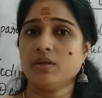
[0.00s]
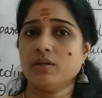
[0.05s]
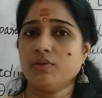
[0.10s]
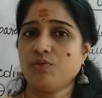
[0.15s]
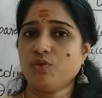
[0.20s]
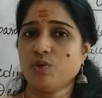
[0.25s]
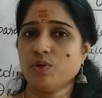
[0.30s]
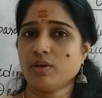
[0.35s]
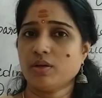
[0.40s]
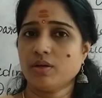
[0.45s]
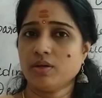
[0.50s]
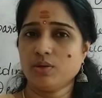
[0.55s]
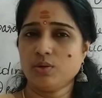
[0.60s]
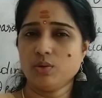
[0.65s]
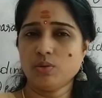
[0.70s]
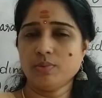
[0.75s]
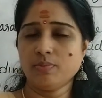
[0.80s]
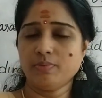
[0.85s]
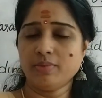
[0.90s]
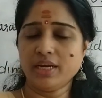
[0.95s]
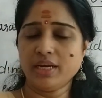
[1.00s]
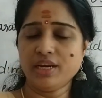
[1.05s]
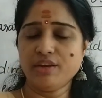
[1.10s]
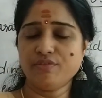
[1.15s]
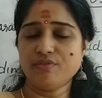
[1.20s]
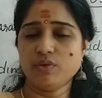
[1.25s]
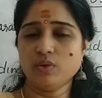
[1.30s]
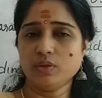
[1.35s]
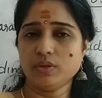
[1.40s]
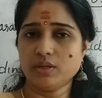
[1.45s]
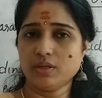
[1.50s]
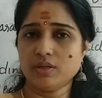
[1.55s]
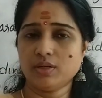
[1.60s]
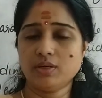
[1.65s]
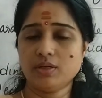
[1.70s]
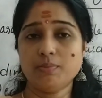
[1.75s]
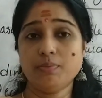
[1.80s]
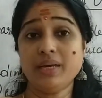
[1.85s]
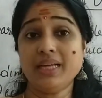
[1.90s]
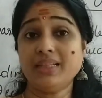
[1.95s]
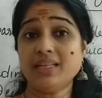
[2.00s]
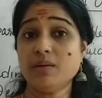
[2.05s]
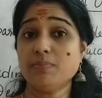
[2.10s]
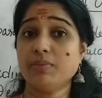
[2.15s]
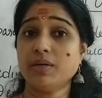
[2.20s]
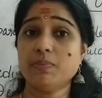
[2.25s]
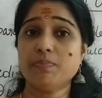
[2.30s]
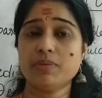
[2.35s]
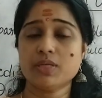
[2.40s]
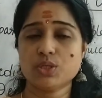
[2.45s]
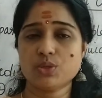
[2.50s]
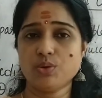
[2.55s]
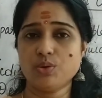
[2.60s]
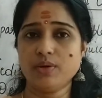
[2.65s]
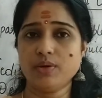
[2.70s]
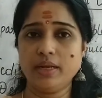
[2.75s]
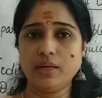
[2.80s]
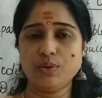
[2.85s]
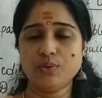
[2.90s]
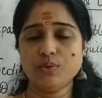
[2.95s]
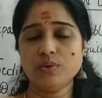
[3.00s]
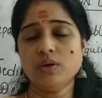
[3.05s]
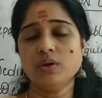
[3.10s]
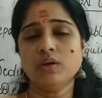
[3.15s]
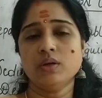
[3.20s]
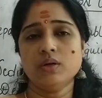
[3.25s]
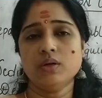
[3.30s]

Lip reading: Mainly for the bathing purpose only,